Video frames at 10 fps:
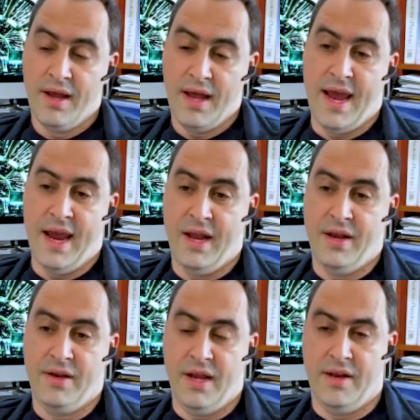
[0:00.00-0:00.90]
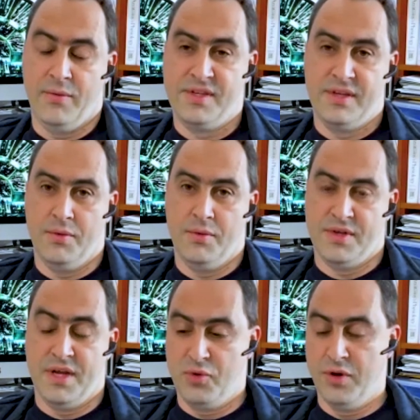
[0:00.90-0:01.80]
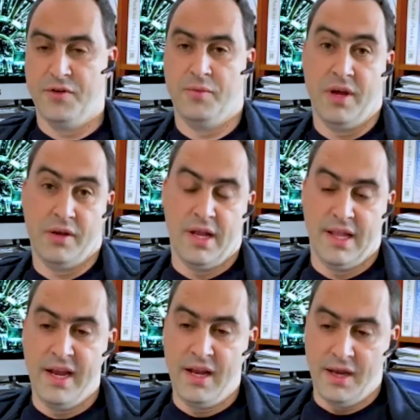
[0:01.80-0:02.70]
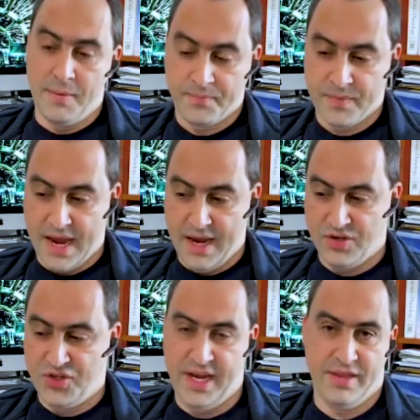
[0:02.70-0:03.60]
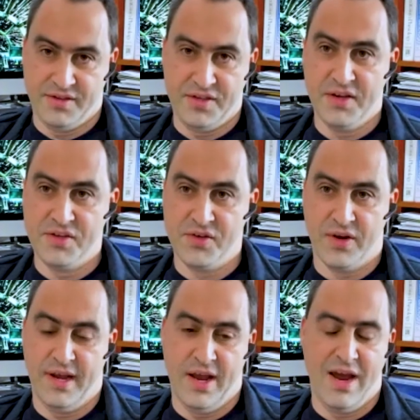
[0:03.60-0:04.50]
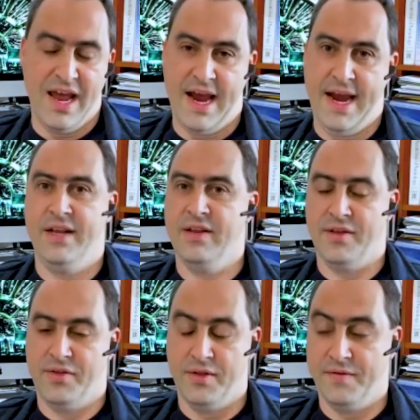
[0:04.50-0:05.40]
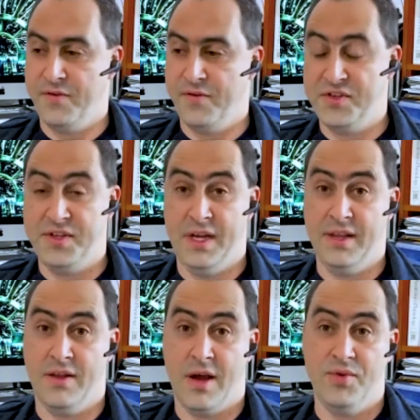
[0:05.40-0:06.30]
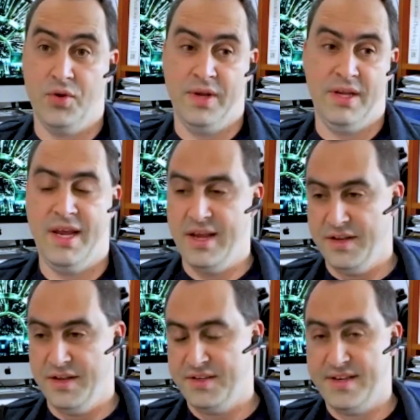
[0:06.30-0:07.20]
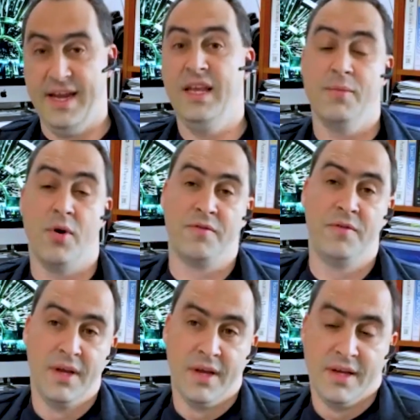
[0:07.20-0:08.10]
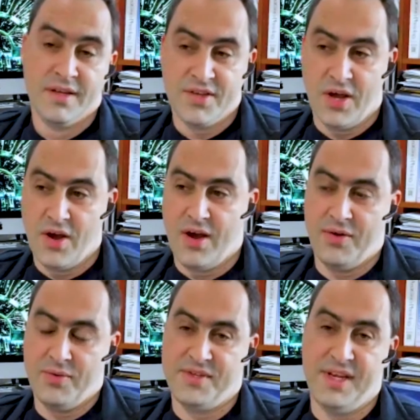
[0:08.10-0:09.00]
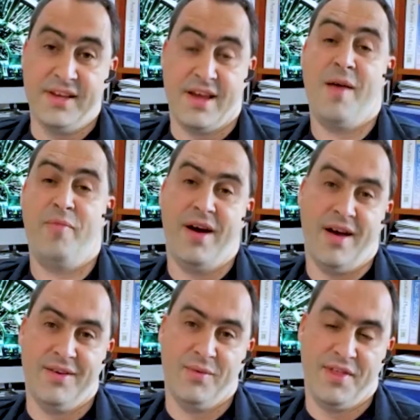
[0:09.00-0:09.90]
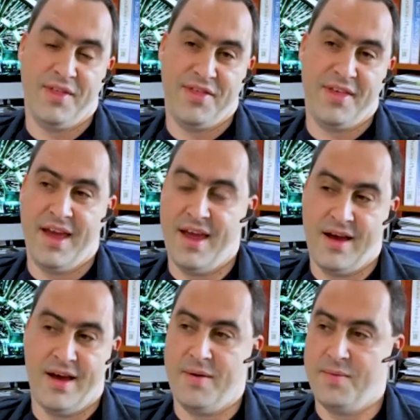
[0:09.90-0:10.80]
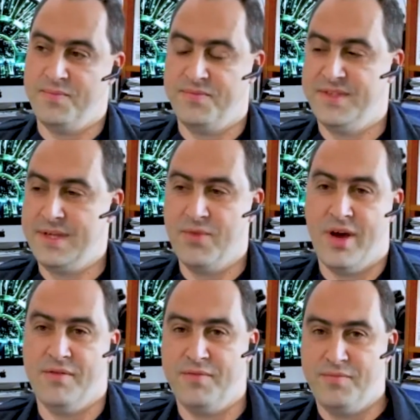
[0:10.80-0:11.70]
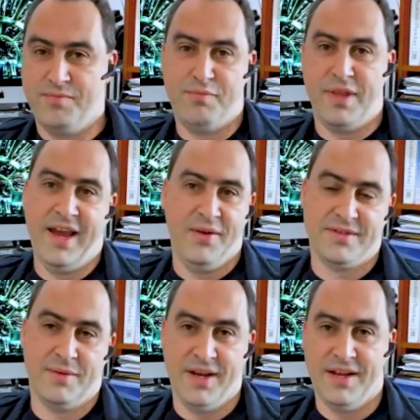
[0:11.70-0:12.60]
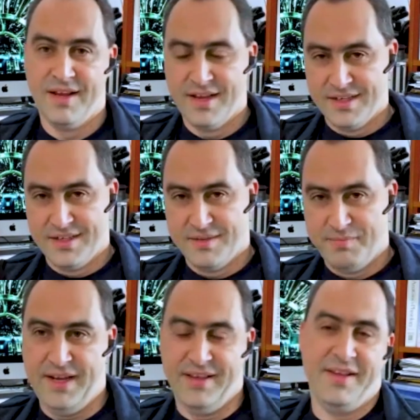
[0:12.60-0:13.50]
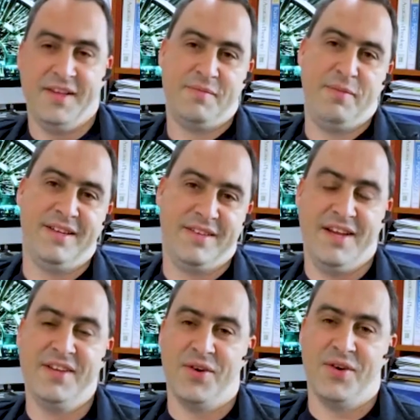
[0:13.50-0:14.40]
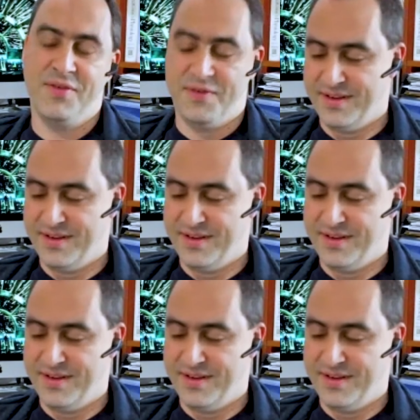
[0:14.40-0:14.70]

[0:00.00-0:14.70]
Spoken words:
and it was I bought it from a lady, and she had the stickers on it, and I hated it. I thought the first thing I'm doing is taking them off. So I was in the car park with some kind of blade or something, peeling these stickers off